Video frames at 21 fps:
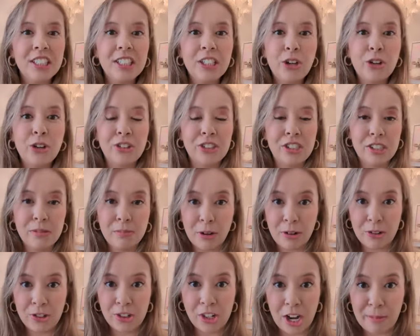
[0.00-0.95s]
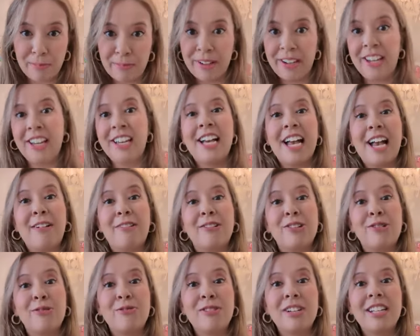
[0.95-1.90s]
a local smoke shop. And
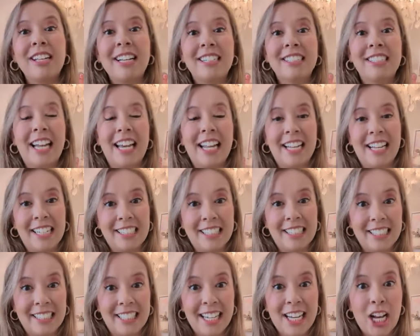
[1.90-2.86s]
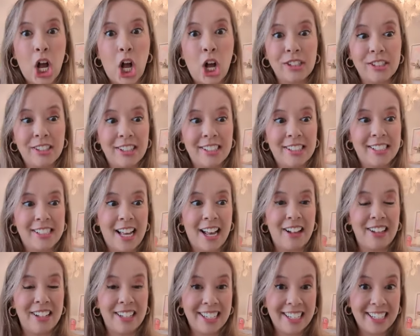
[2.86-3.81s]
what's really exciting is that they also
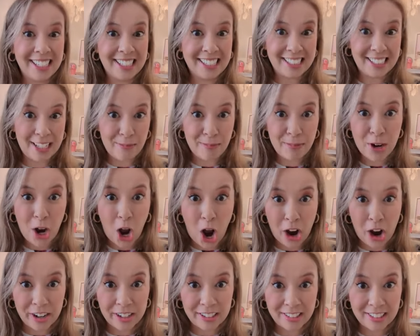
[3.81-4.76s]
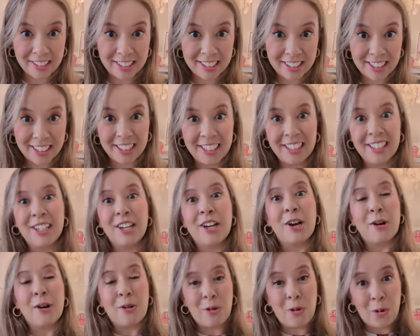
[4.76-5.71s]
sell SIM cards.
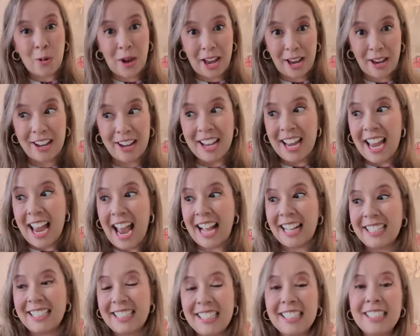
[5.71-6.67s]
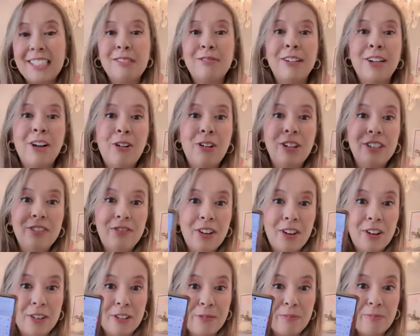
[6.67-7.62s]
Wait, and since my old
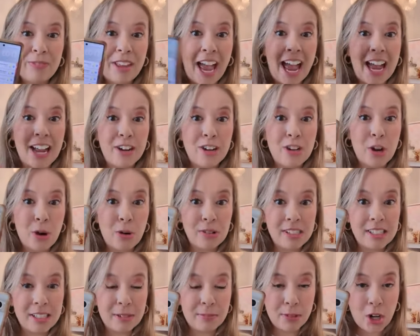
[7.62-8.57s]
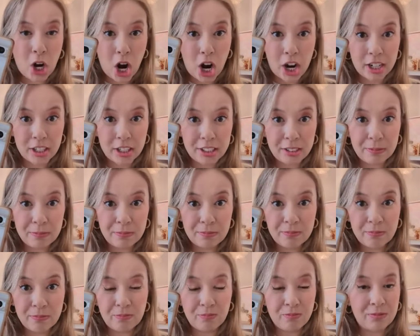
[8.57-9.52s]
phone had no SIM card,
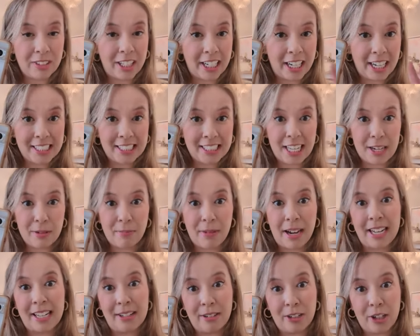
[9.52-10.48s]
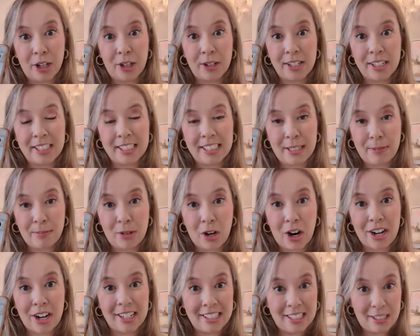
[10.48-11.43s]
like I said, my current SIM
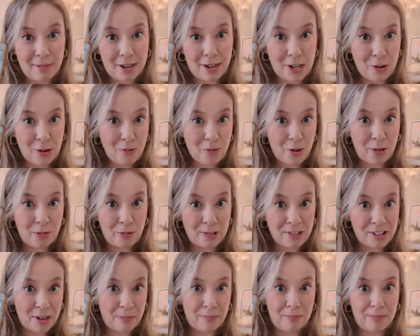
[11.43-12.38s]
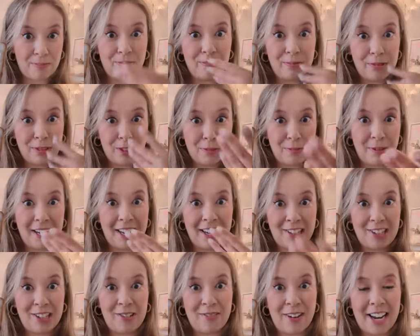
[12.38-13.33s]
card is in my new phone, which I'm speaking
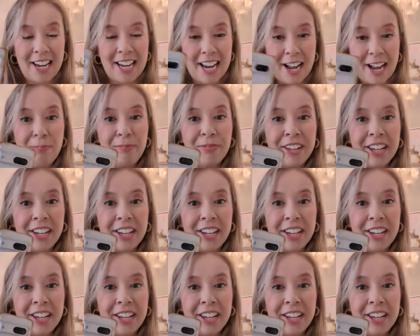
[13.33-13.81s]
to you right now,